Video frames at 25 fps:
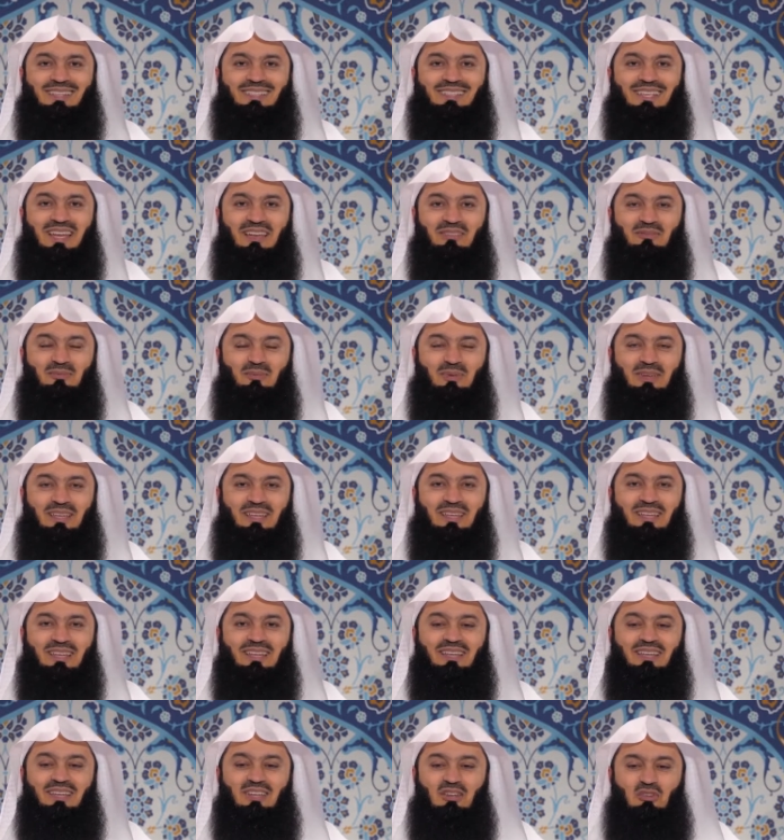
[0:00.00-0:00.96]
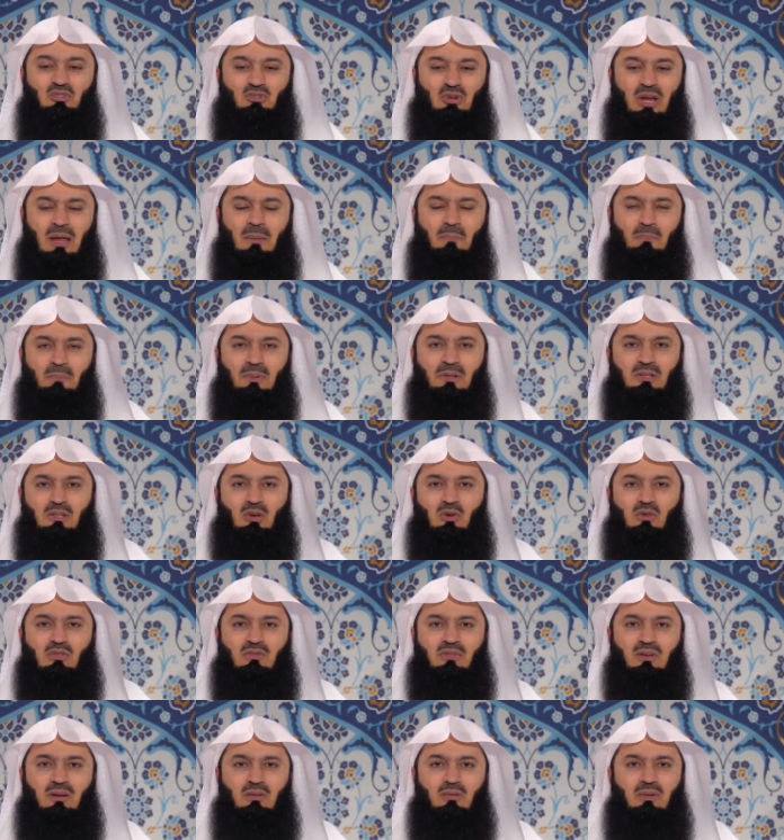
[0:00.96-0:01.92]
ants have we trampled
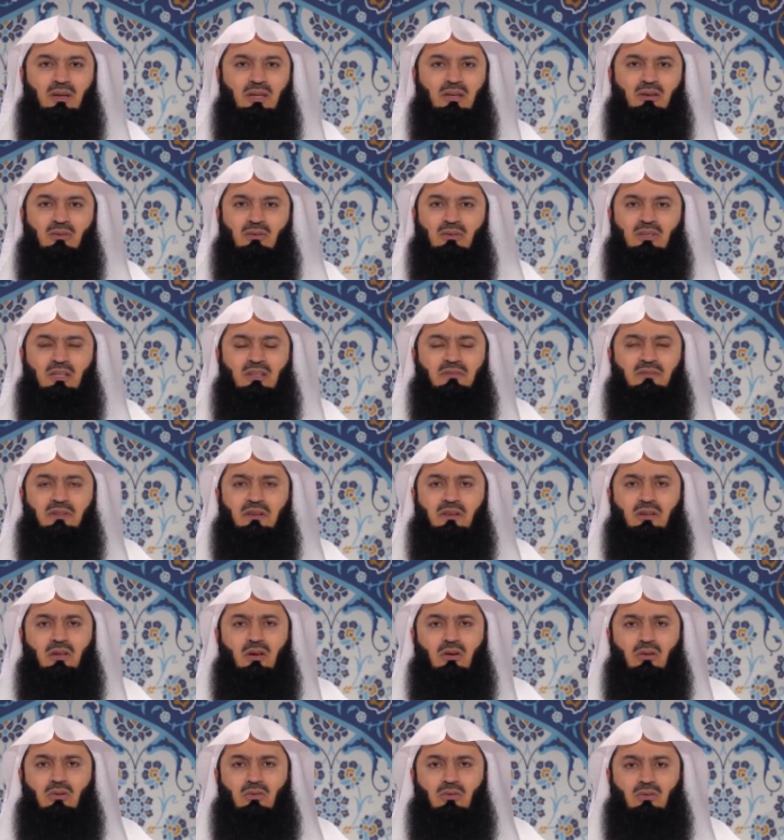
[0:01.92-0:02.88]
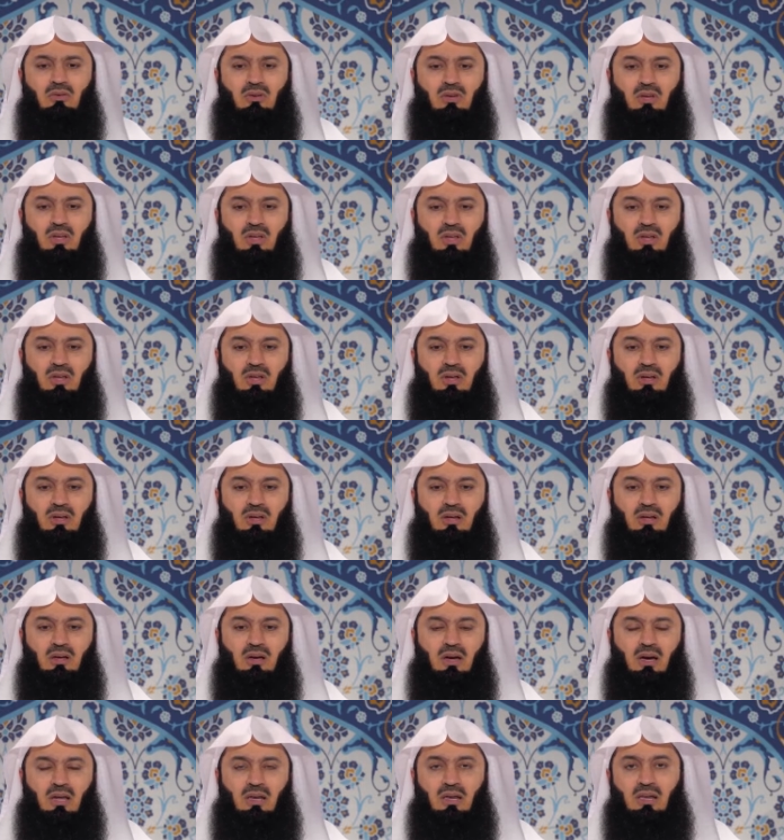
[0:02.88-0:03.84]
over? We don't even know.
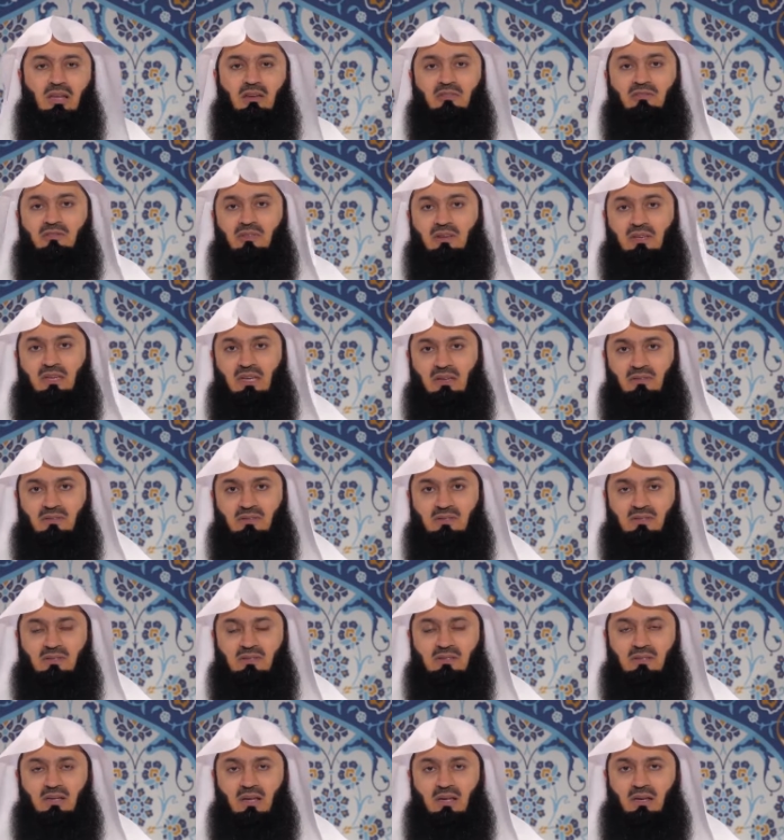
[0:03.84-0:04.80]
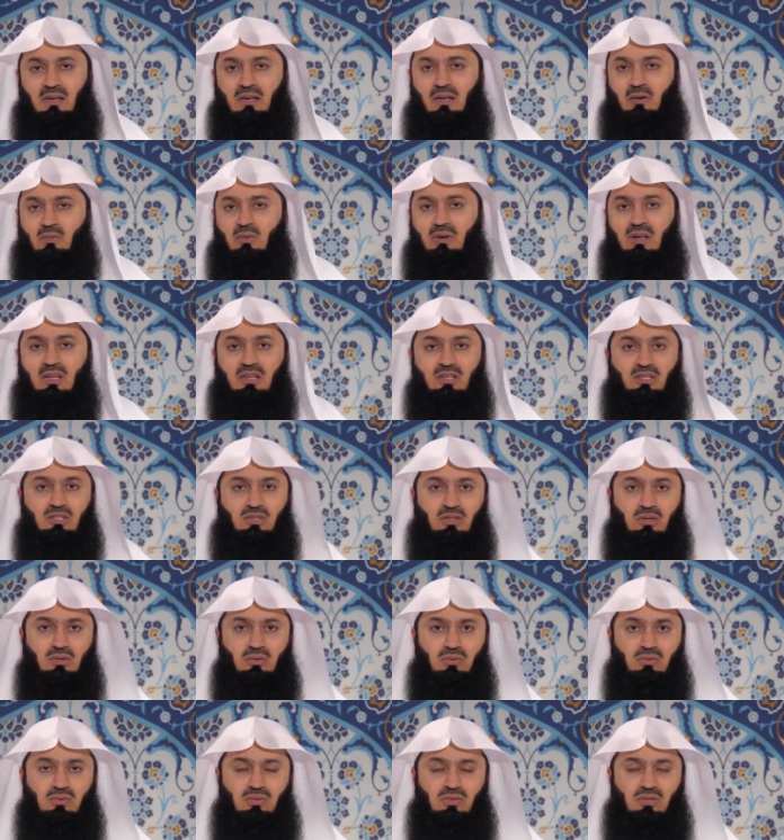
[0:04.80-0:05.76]
Allah forgives, Allah will
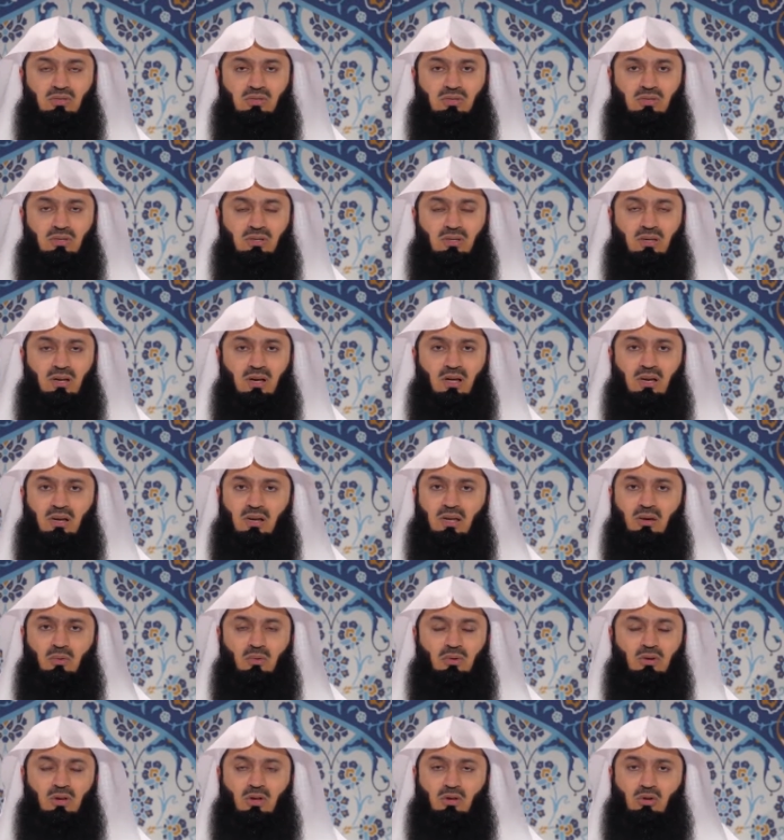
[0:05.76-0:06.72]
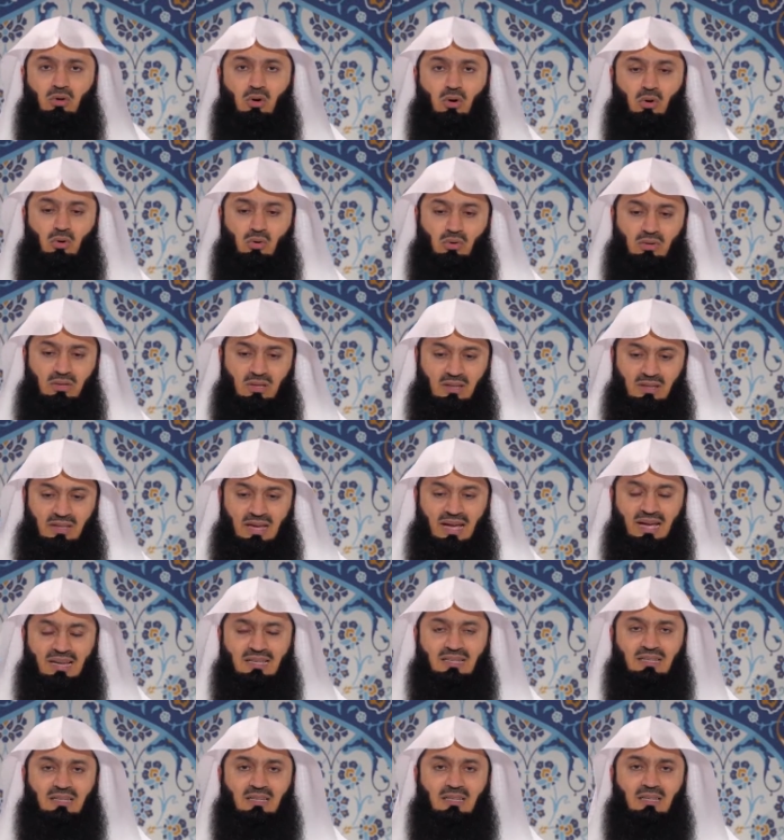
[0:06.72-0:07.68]
excuse. Allah will not hold
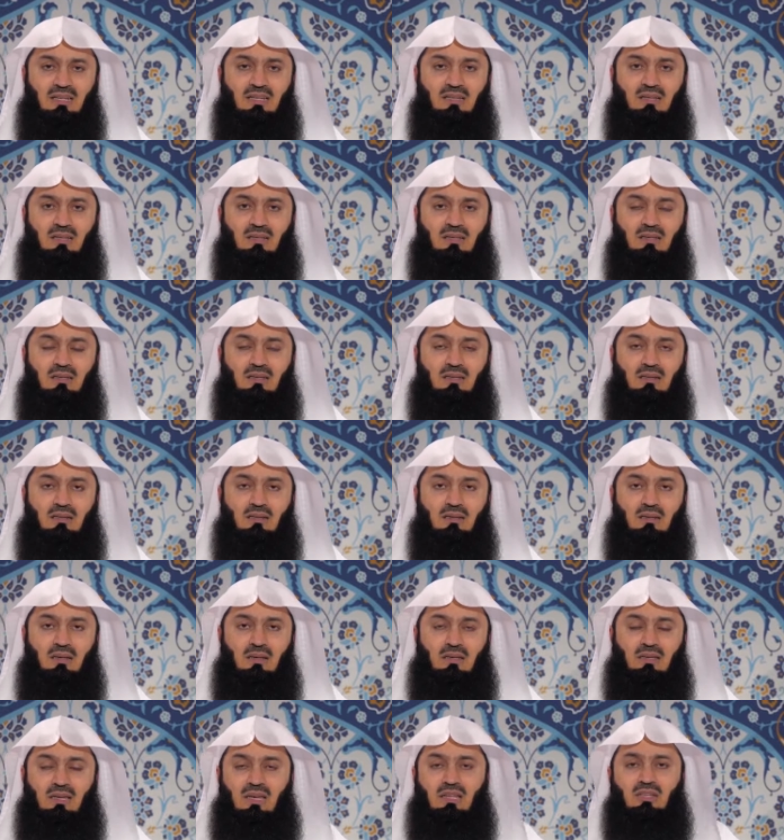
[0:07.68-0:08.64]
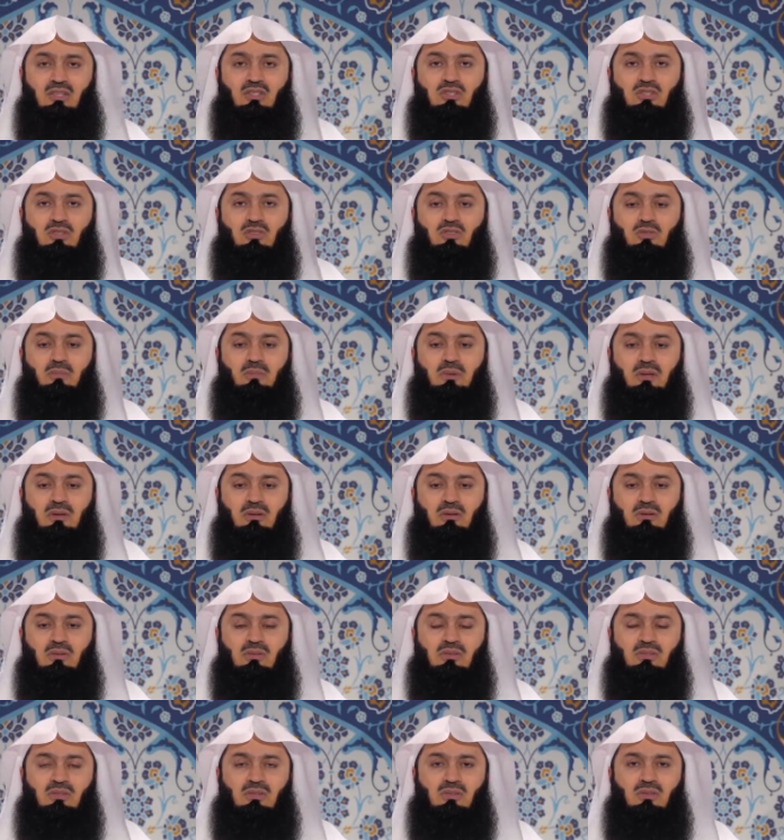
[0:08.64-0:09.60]
that against you
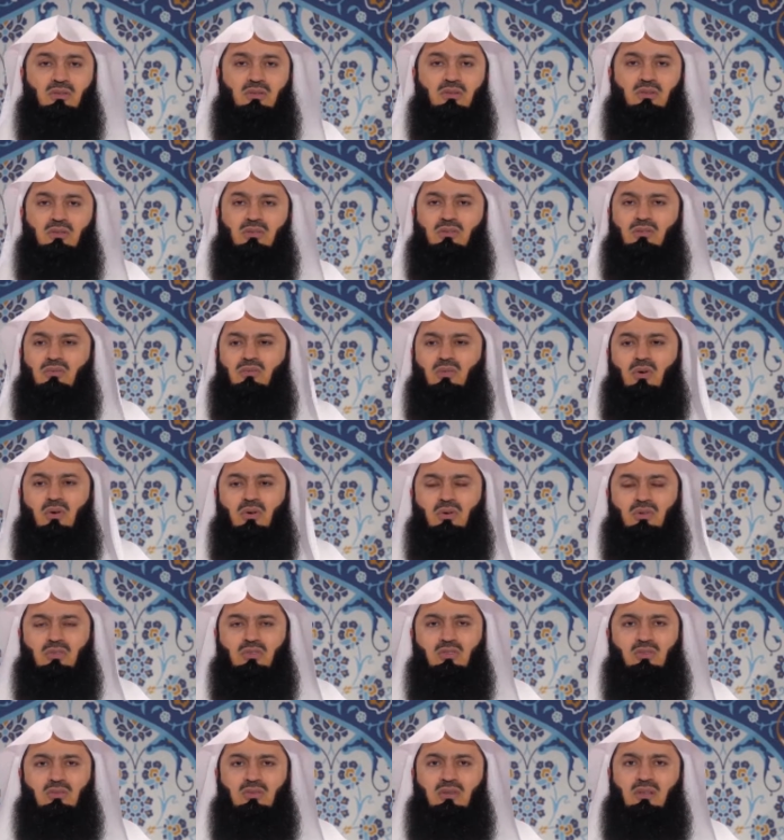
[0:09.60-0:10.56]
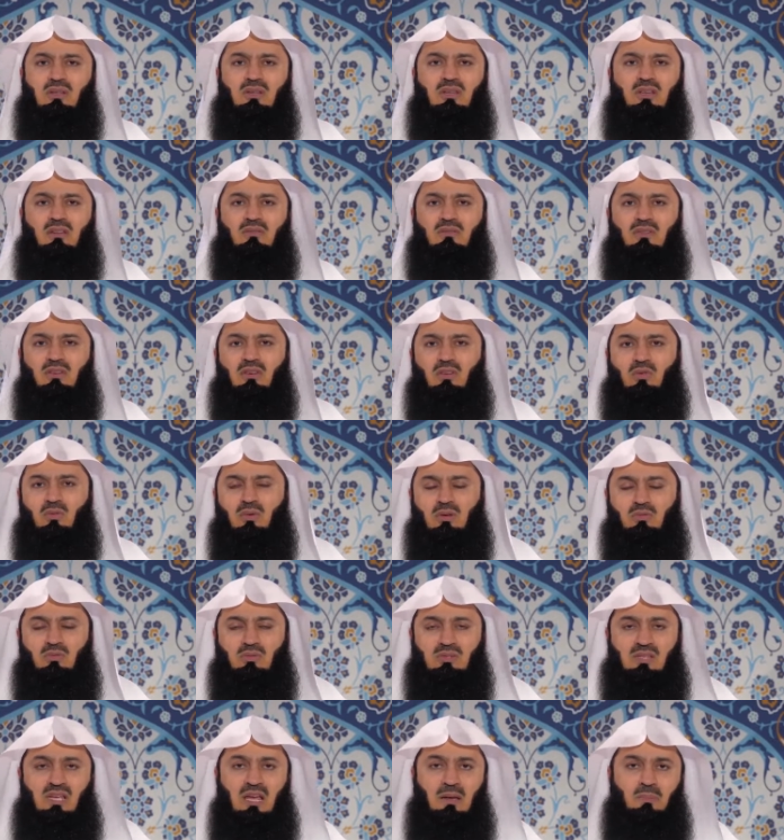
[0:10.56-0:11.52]
because you walked, you didn't even know
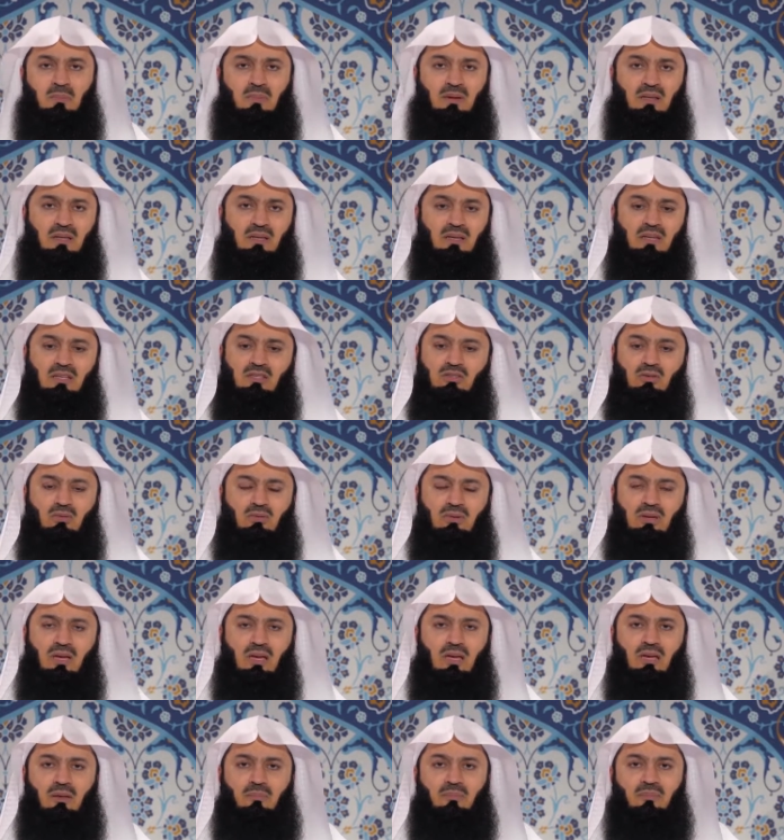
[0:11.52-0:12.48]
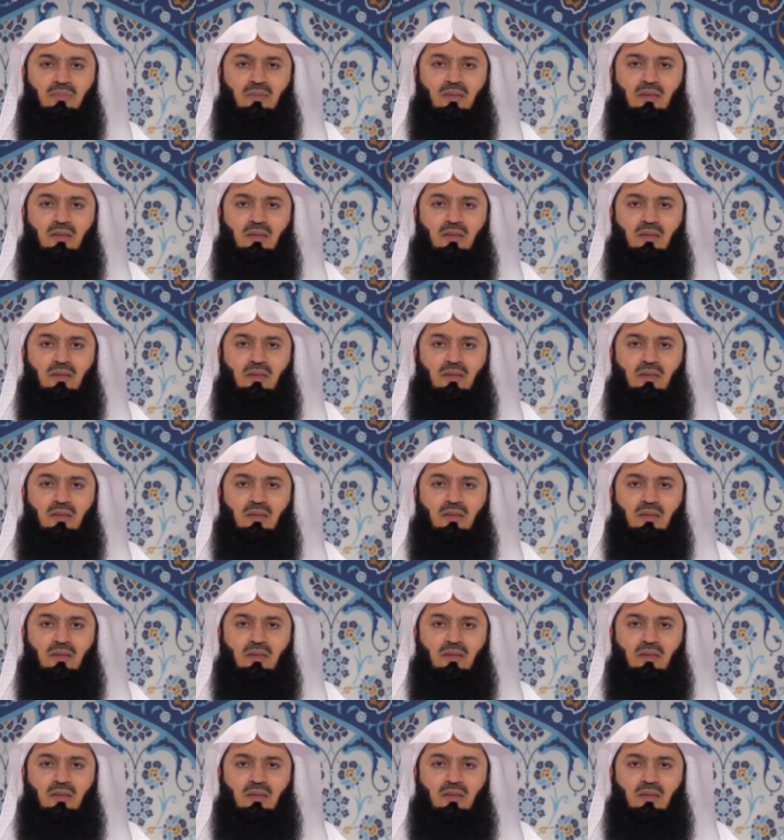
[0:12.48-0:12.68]
what was happening. It's okay.